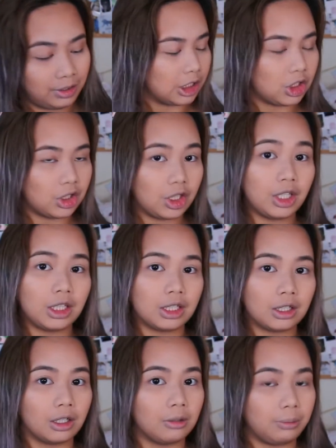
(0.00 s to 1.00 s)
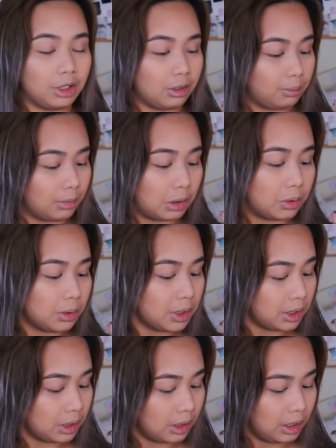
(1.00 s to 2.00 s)
The shade that got me the
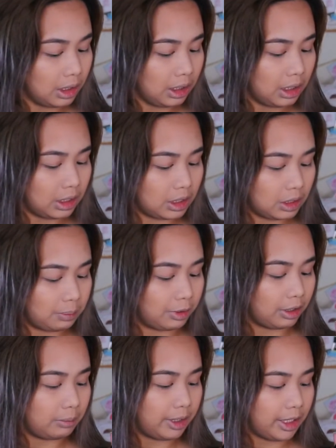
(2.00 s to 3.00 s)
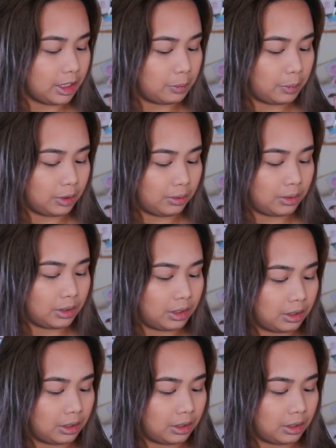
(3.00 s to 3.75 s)
most is probably Exposed.